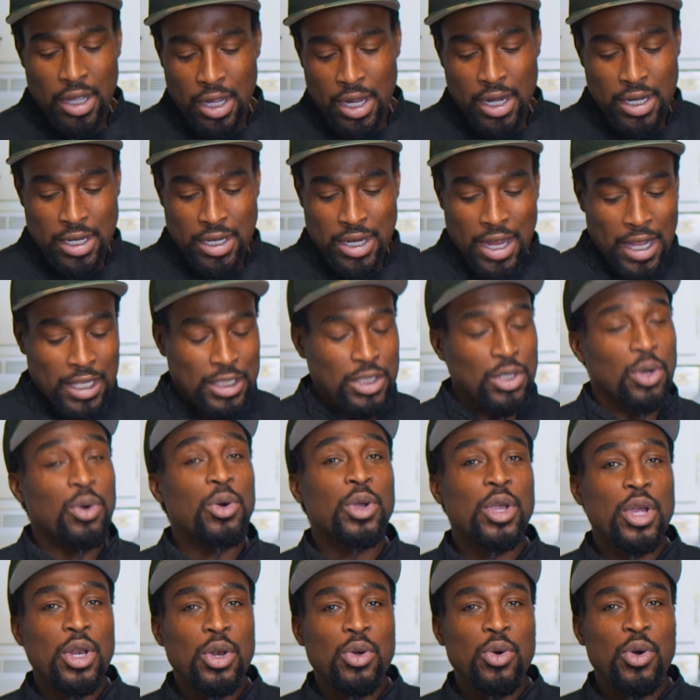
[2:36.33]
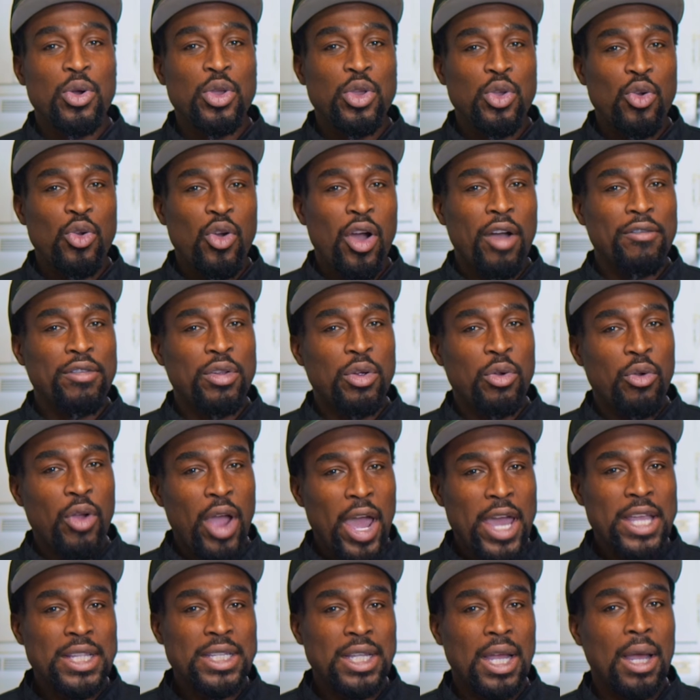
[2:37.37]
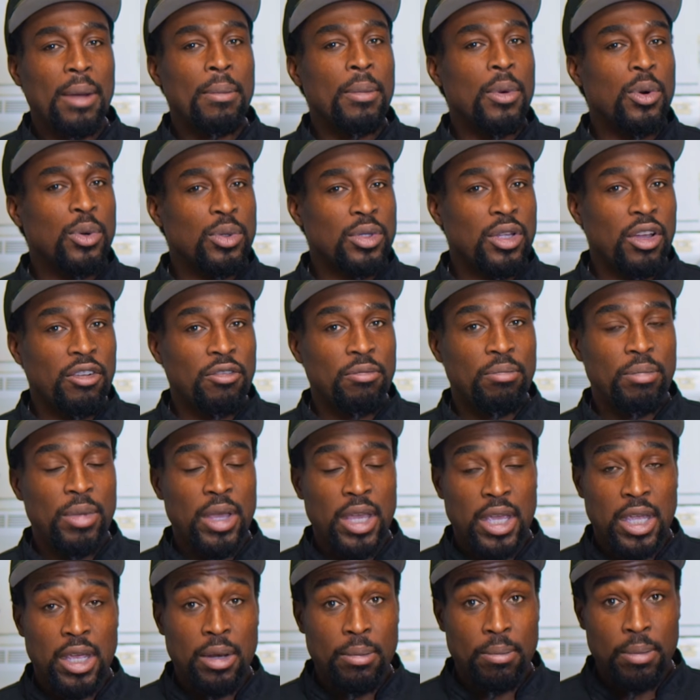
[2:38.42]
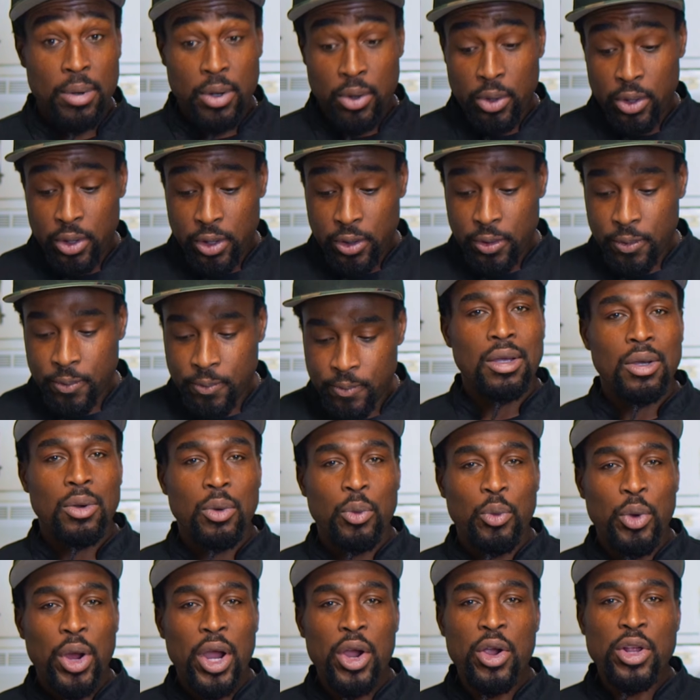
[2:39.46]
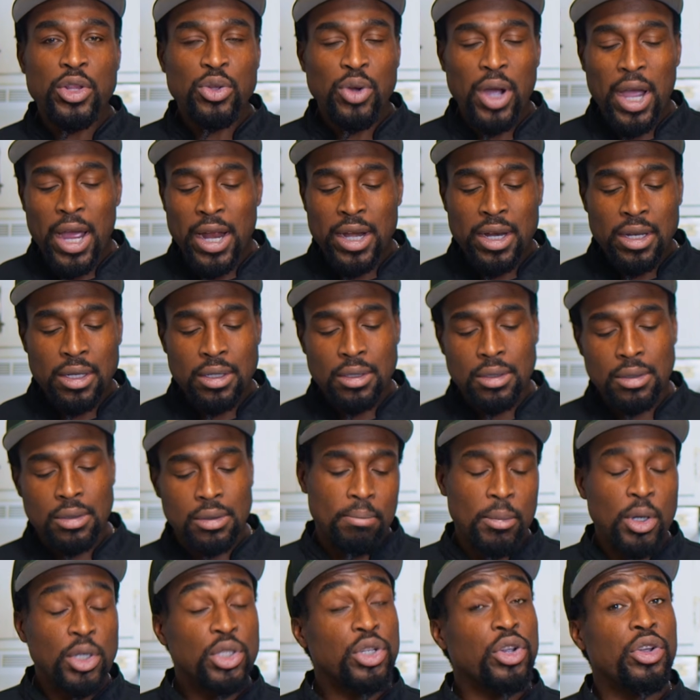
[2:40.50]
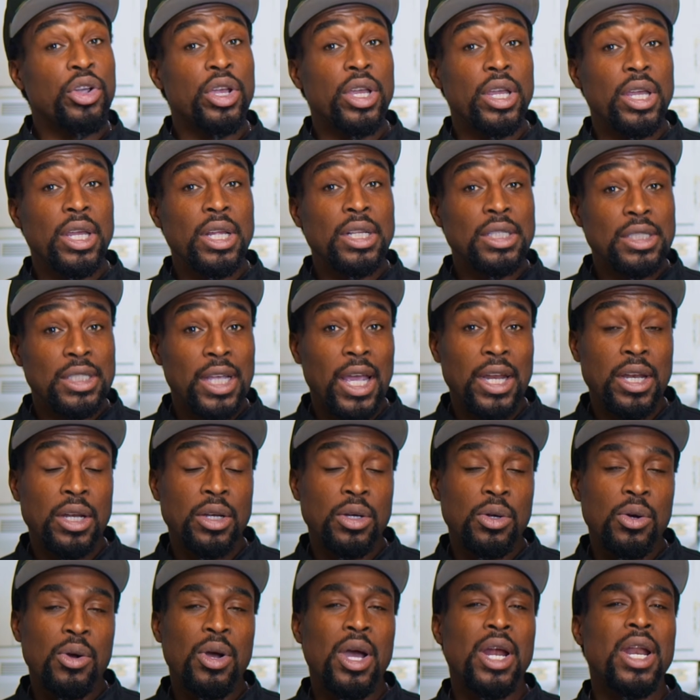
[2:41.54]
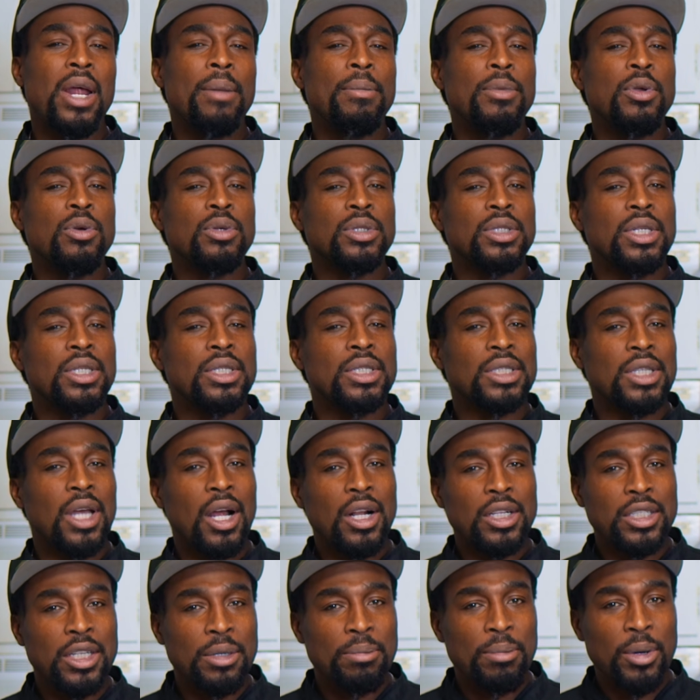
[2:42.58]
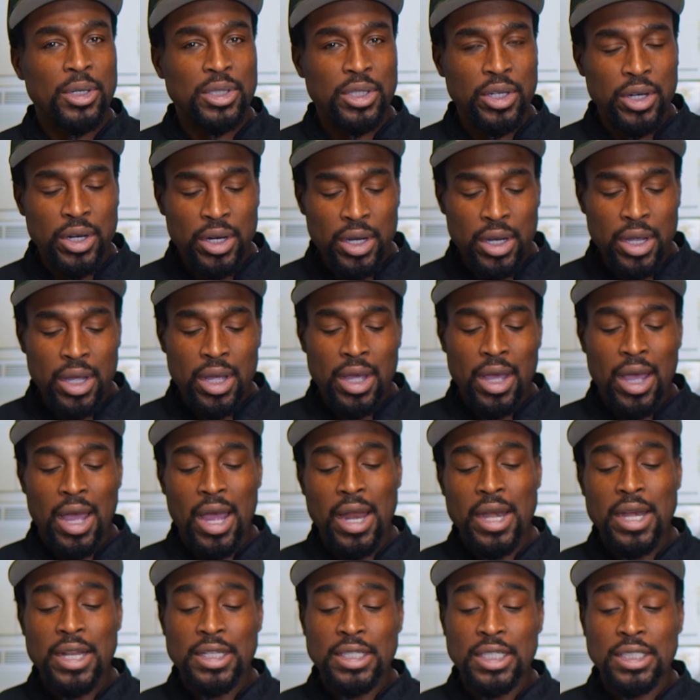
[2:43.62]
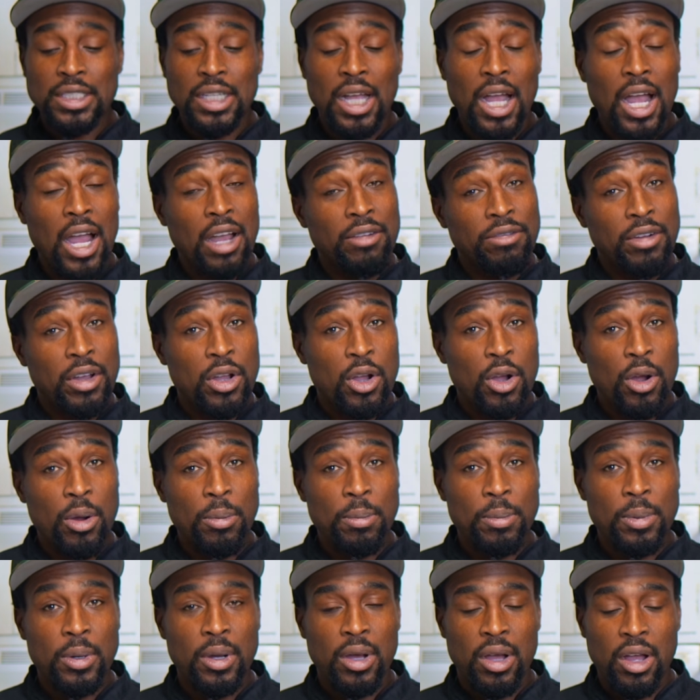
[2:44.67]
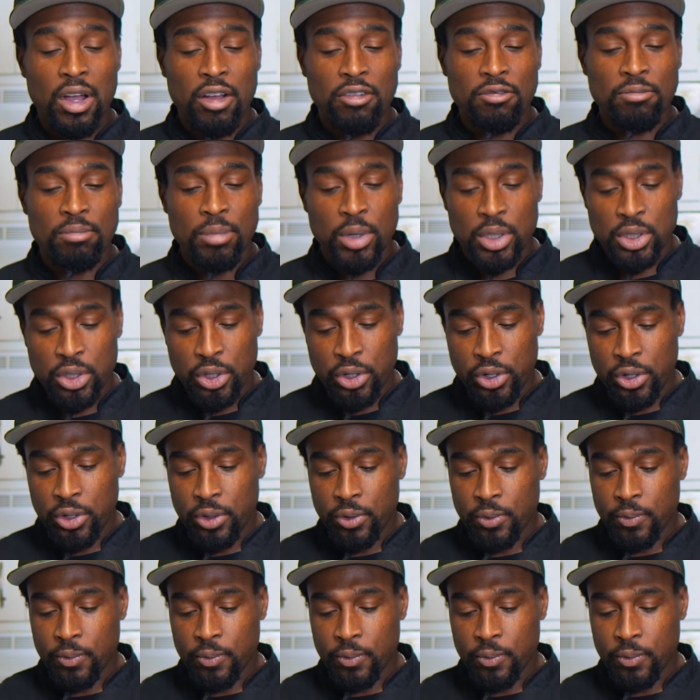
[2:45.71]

And that's how you know you have the right amount of baking powder. We're going to add butter inside the dough, and I'm using salted butter, and this is half a cup of butter.